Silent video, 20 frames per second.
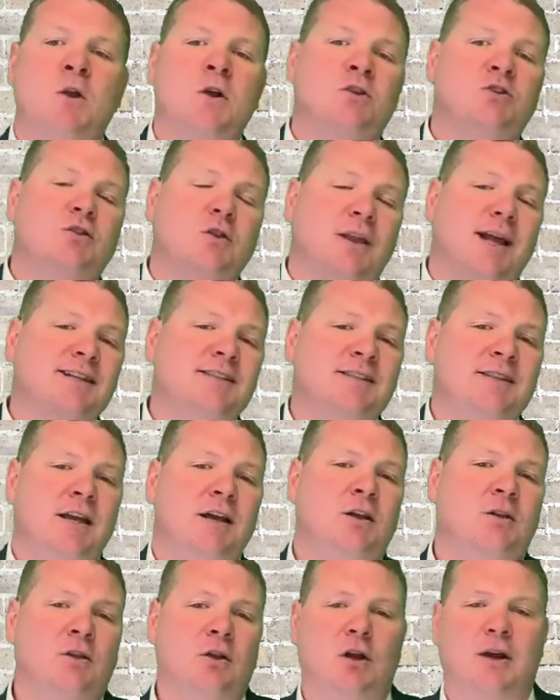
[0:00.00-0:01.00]
So let's take
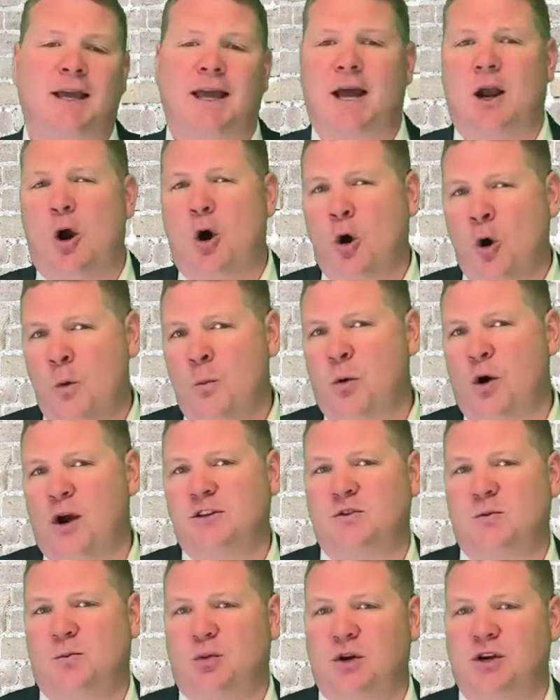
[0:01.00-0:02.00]
a look at home
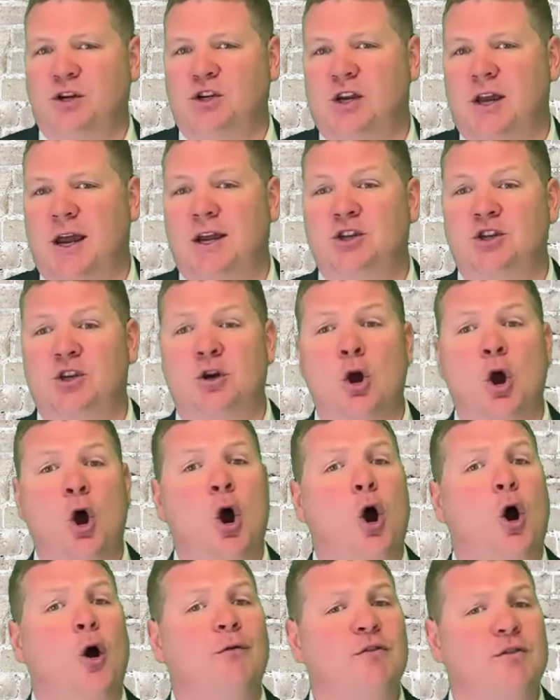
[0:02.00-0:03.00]
price appreciation
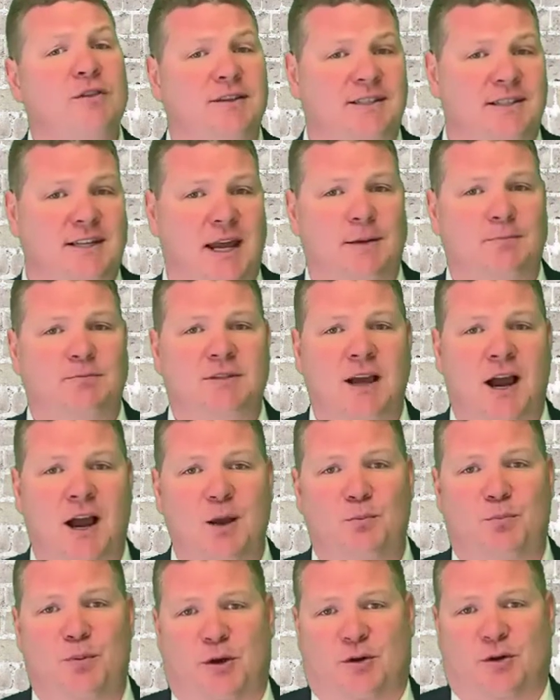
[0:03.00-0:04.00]
over the same
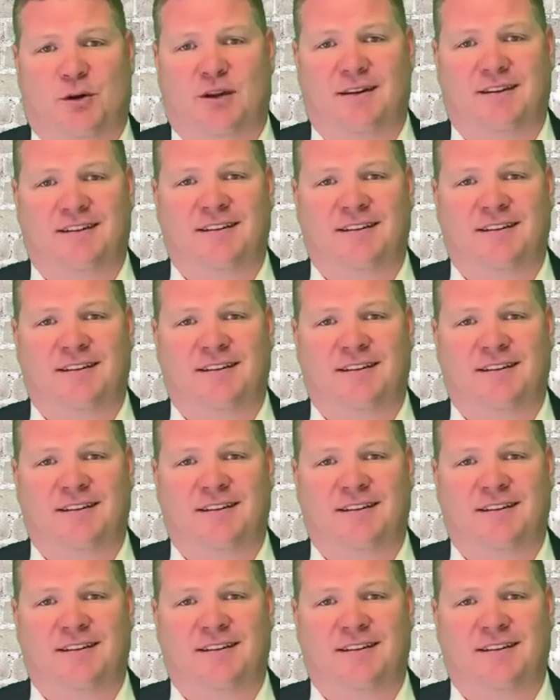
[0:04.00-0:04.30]
time period.